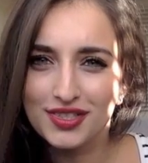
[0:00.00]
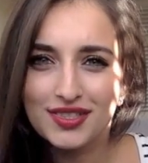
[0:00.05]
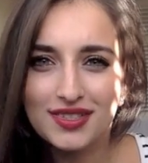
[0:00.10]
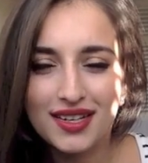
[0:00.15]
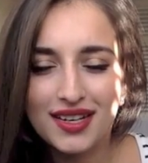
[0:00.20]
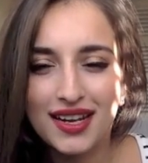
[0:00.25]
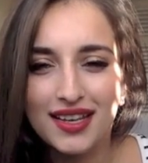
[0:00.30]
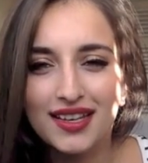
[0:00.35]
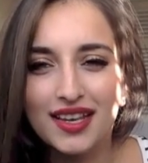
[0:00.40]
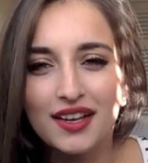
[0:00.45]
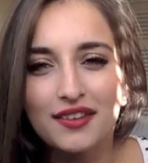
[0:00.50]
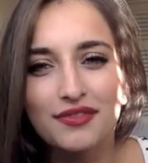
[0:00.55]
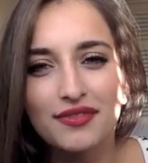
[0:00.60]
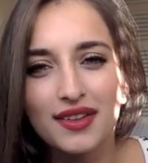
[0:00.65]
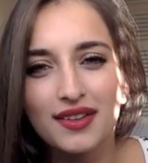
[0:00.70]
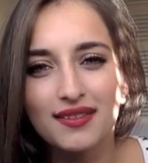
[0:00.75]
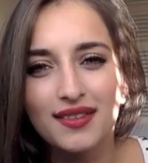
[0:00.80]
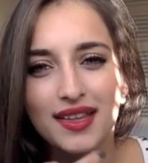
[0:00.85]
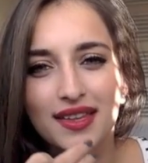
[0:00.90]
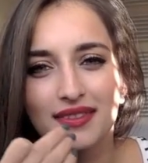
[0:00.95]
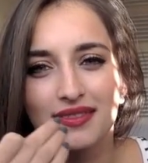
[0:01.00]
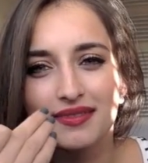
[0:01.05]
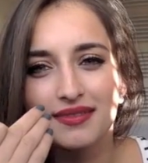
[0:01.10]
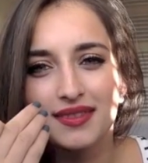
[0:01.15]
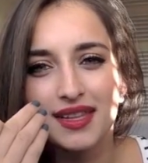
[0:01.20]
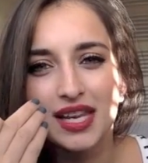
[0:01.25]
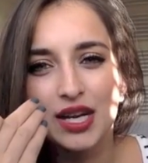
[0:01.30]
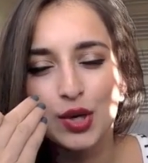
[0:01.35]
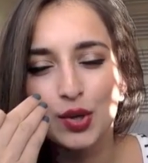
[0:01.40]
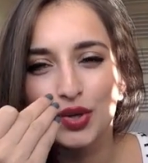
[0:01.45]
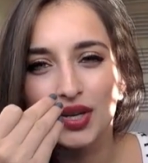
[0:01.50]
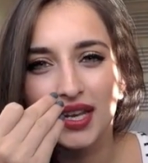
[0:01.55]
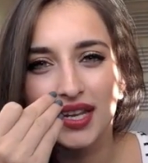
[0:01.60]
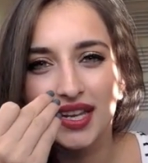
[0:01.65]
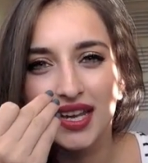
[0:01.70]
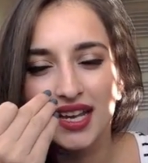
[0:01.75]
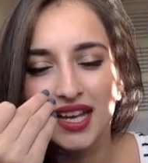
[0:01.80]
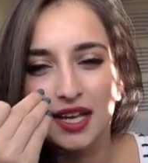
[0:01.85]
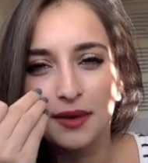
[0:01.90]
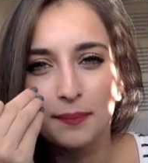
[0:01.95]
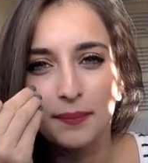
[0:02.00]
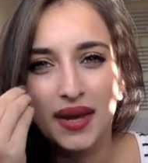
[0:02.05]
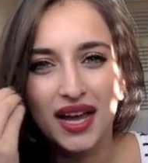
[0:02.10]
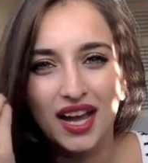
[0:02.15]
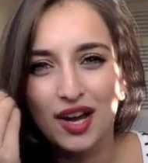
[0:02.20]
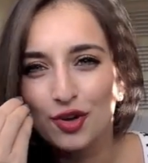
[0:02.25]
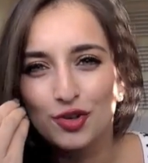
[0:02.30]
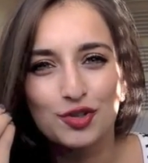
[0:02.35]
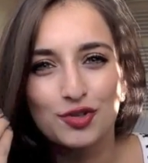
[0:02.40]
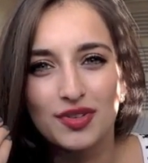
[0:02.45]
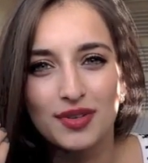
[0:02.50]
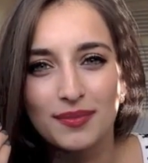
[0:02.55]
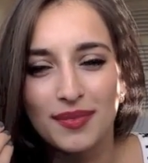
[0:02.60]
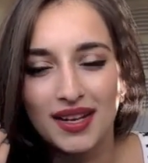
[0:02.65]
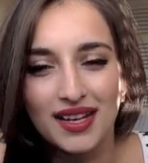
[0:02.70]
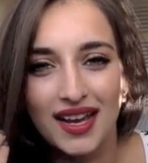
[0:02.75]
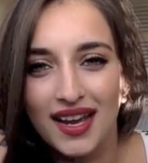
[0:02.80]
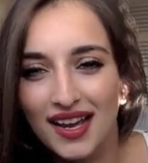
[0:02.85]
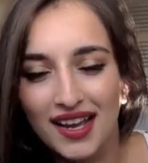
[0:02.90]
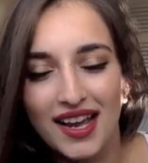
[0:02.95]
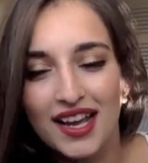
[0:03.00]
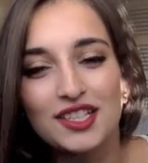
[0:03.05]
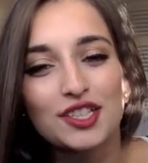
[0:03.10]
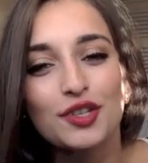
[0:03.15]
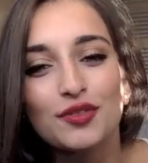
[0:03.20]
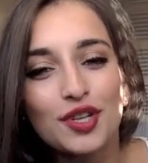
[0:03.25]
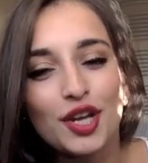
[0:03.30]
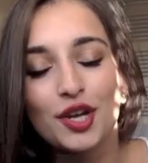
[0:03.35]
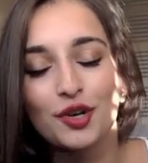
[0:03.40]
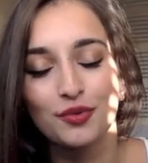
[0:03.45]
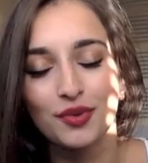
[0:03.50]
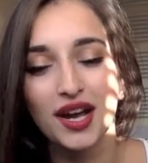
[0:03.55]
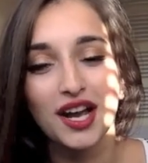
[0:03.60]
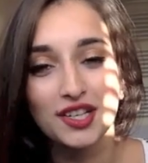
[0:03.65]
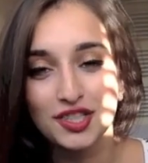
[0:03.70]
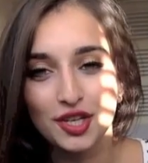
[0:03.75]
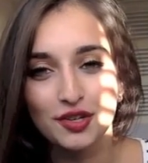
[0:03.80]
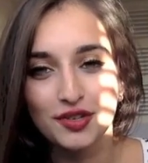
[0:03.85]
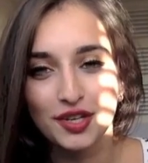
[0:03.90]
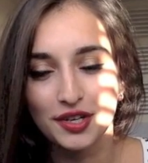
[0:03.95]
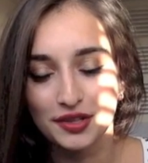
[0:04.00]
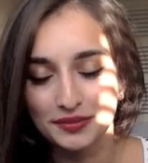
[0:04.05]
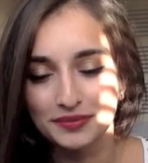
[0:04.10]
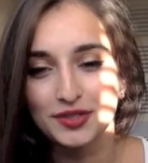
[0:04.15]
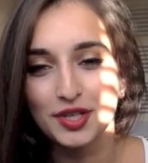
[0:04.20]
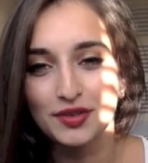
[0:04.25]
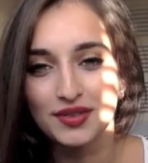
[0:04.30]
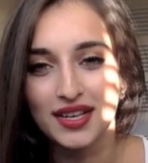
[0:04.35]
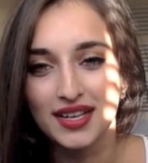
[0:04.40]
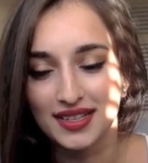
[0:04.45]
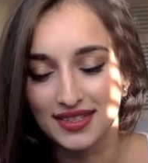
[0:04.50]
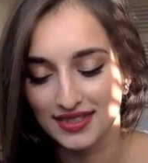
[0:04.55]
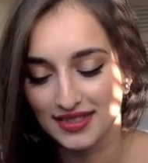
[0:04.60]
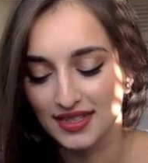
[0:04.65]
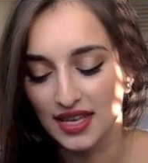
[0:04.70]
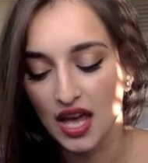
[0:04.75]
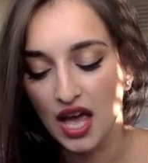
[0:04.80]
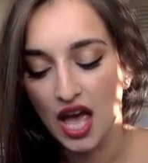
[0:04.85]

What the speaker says: Like, I felt like it looked like I had powder in my eye. I don't know. Don't ask.